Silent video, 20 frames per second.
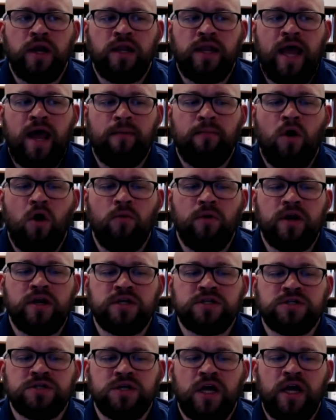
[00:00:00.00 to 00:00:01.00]
And that moment
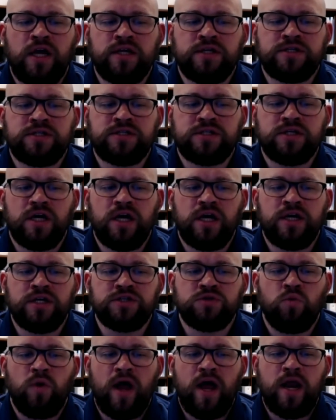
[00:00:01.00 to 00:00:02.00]

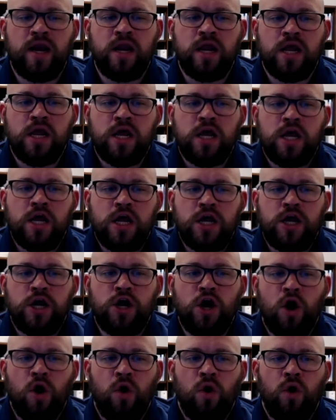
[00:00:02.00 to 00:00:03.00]
is when, you
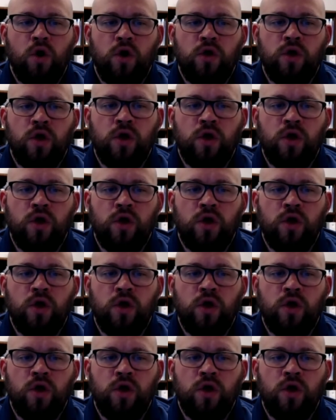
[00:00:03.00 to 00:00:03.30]
know,